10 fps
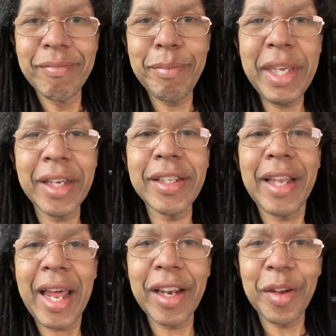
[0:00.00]
because a
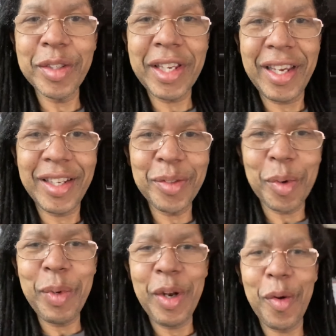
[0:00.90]
lot of those kids,
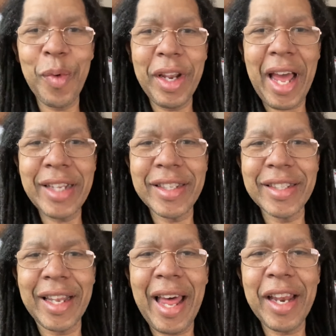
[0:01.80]
what we don't realize
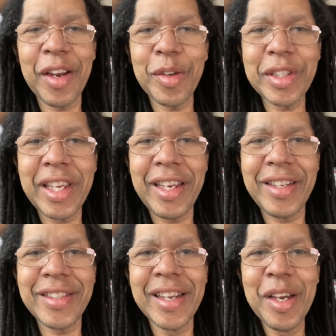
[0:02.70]
is a lot of those
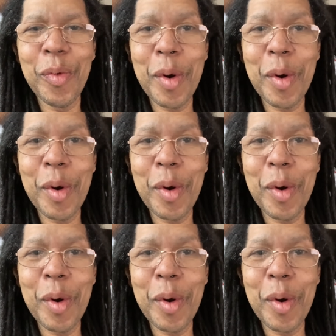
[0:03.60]
kids were